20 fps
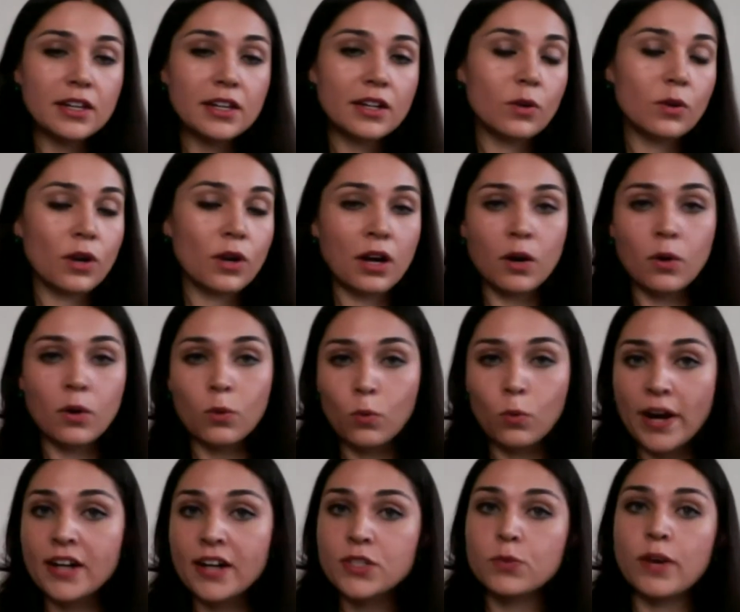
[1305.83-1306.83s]

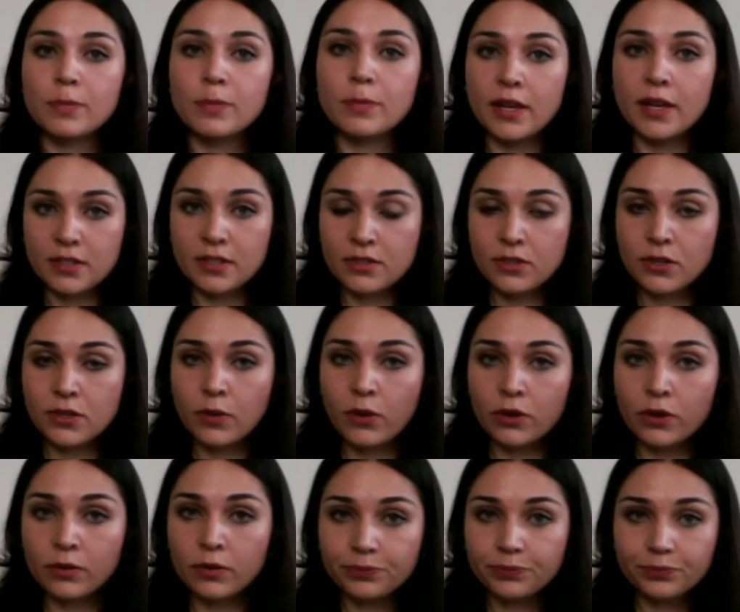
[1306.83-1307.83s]
wear sweatpants and so on.